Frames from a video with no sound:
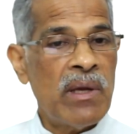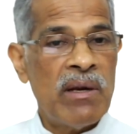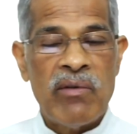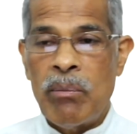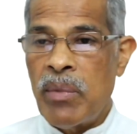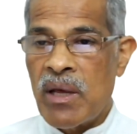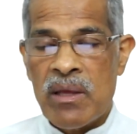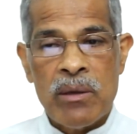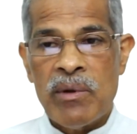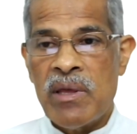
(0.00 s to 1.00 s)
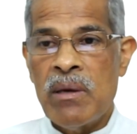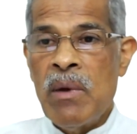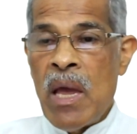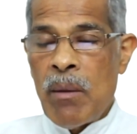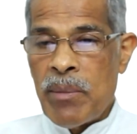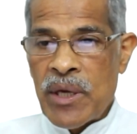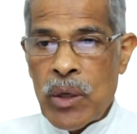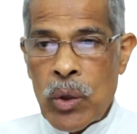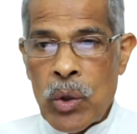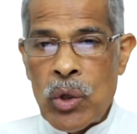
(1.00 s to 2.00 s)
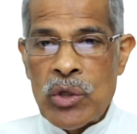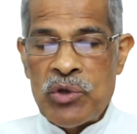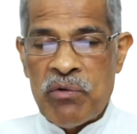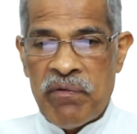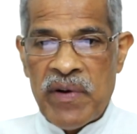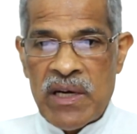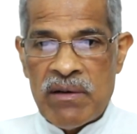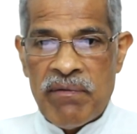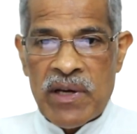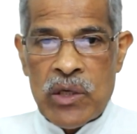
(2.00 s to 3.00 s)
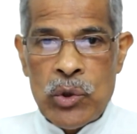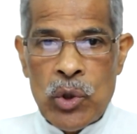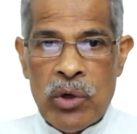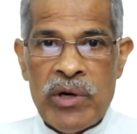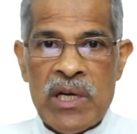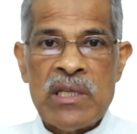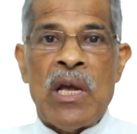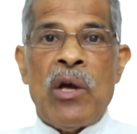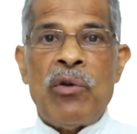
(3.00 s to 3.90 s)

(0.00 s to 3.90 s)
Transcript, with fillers: You never bothered with him because you felt victorious,